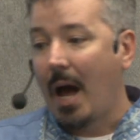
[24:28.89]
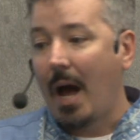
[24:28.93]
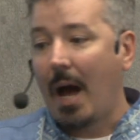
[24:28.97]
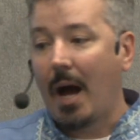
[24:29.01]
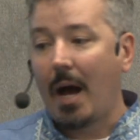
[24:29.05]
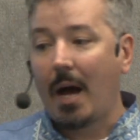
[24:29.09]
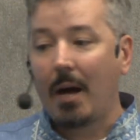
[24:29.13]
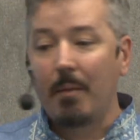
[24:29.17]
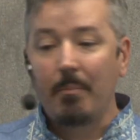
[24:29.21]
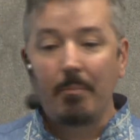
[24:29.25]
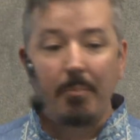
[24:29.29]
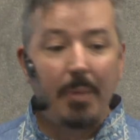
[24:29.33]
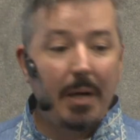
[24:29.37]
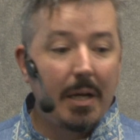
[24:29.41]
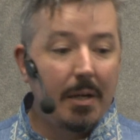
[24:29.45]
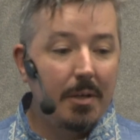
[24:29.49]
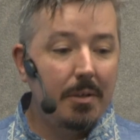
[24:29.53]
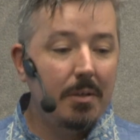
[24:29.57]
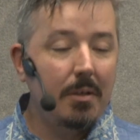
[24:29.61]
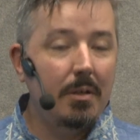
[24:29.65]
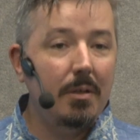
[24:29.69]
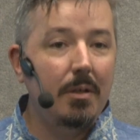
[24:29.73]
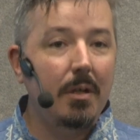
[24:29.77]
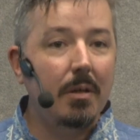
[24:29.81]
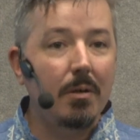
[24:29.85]

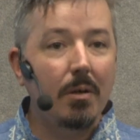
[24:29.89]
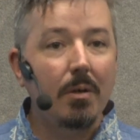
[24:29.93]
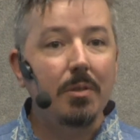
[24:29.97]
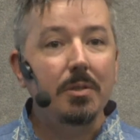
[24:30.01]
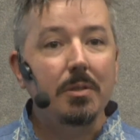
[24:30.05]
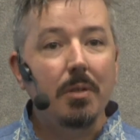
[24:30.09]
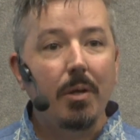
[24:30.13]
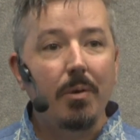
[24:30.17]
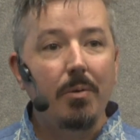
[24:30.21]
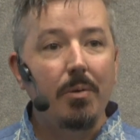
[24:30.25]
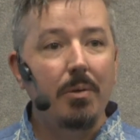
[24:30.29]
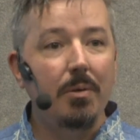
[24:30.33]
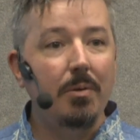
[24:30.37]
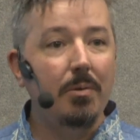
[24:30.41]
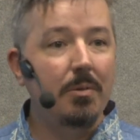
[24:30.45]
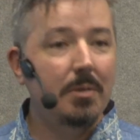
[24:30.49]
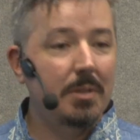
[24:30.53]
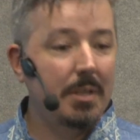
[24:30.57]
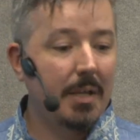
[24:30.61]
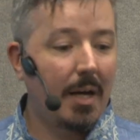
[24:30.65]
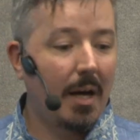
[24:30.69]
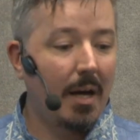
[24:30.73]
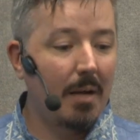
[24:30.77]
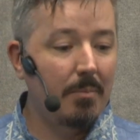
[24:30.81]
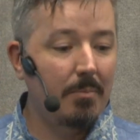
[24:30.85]
But you can also
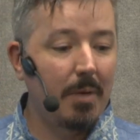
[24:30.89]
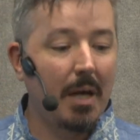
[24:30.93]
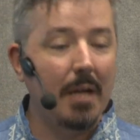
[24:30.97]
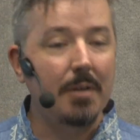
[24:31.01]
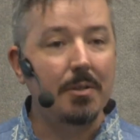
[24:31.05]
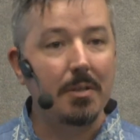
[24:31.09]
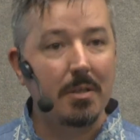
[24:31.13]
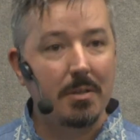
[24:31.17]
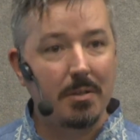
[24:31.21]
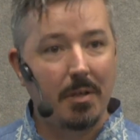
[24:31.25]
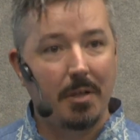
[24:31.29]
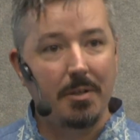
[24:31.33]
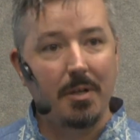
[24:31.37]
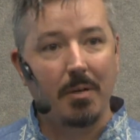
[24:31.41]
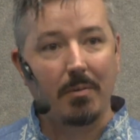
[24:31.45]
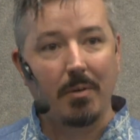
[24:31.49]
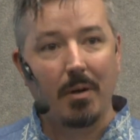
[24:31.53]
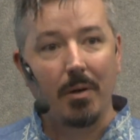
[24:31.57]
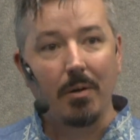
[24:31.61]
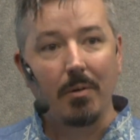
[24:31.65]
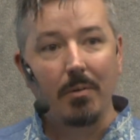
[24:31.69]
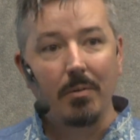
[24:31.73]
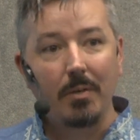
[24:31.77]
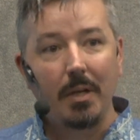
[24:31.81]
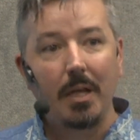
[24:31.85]
use Kanban just on your
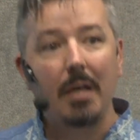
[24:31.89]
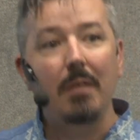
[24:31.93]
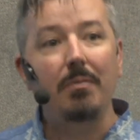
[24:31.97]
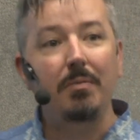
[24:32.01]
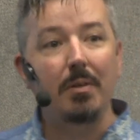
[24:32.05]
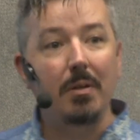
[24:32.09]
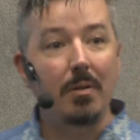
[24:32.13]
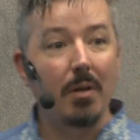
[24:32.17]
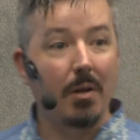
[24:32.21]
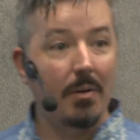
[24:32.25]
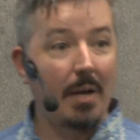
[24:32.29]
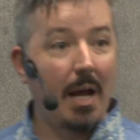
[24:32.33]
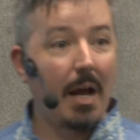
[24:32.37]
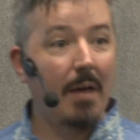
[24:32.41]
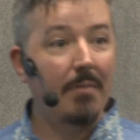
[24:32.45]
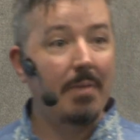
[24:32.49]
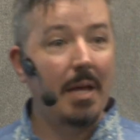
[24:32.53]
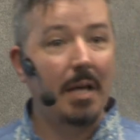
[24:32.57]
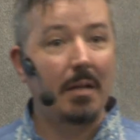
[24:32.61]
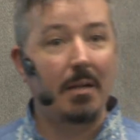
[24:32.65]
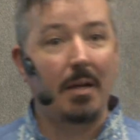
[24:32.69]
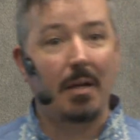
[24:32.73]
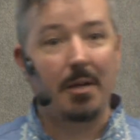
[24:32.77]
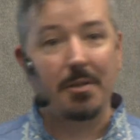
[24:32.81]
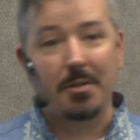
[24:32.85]
own if you don't have
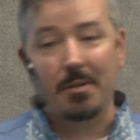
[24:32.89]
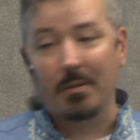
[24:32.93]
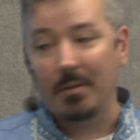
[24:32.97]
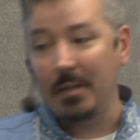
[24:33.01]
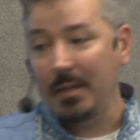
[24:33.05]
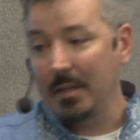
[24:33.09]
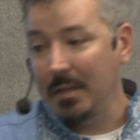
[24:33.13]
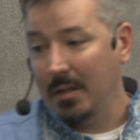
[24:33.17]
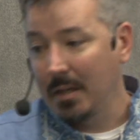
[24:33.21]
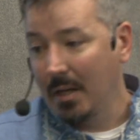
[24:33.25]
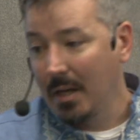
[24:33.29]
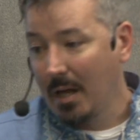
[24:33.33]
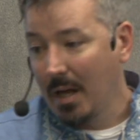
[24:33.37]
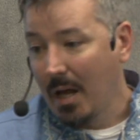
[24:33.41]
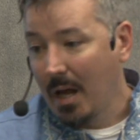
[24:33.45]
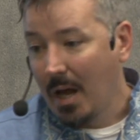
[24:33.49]
that luxury.